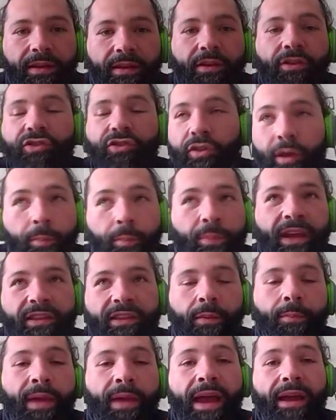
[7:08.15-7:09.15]
So they'll pick
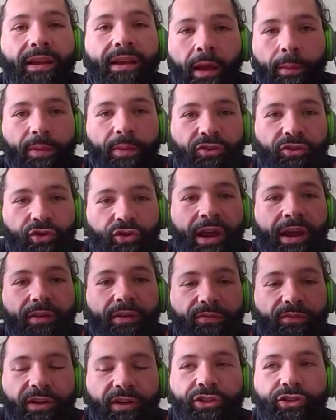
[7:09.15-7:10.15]
them back up and try and
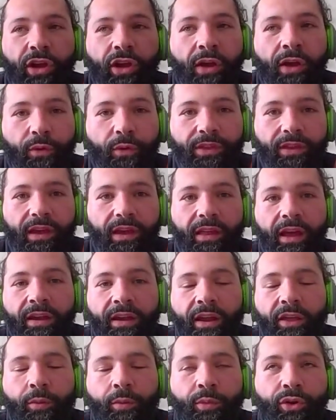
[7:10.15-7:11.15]
finish off with
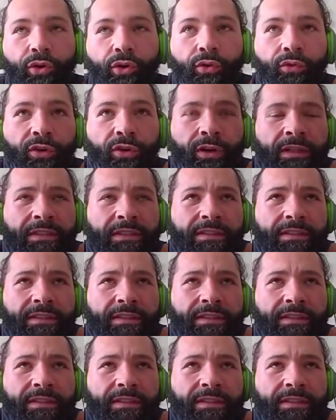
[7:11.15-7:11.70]
another maneuver.